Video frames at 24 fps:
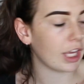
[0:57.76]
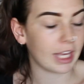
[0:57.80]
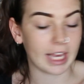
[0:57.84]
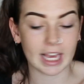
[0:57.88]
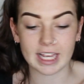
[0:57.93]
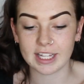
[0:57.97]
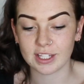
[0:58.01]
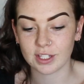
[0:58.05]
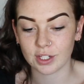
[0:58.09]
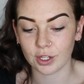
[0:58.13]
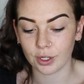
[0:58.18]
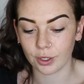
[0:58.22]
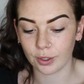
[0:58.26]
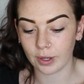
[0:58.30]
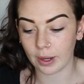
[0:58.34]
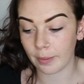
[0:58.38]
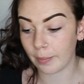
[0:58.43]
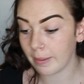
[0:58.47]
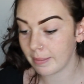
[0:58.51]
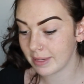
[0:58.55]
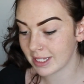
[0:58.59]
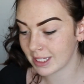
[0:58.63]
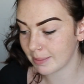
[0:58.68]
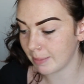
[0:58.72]
Okay, so I
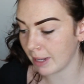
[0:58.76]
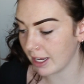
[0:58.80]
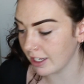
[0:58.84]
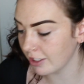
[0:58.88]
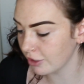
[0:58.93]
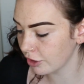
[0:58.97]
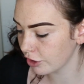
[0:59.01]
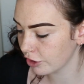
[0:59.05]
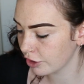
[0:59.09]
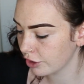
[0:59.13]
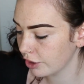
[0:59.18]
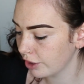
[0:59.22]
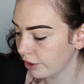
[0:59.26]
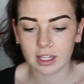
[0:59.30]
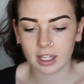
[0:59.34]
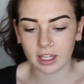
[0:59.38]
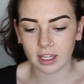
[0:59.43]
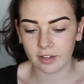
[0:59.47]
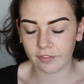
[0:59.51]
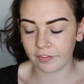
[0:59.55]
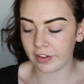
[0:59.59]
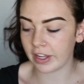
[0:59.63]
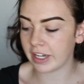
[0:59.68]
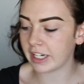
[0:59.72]
wet my sponge.
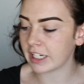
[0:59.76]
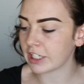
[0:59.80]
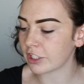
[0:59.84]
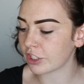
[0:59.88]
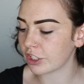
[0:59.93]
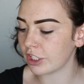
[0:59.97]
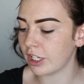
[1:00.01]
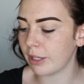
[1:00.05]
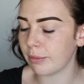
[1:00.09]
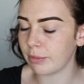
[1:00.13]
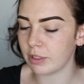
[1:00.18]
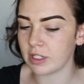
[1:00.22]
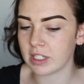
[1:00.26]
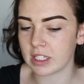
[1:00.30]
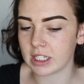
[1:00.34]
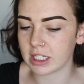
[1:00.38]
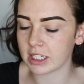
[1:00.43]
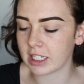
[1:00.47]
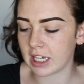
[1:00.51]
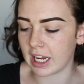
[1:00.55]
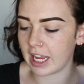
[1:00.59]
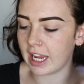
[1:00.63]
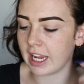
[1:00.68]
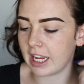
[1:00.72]
The foundation I'm
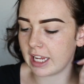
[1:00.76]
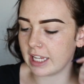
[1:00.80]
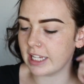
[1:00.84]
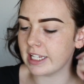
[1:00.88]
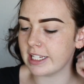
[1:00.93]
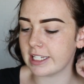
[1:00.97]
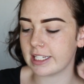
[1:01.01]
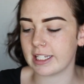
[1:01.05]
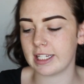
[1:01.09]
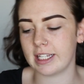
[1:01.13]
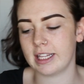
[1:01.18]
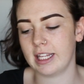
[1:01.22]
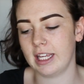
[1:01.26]
using today is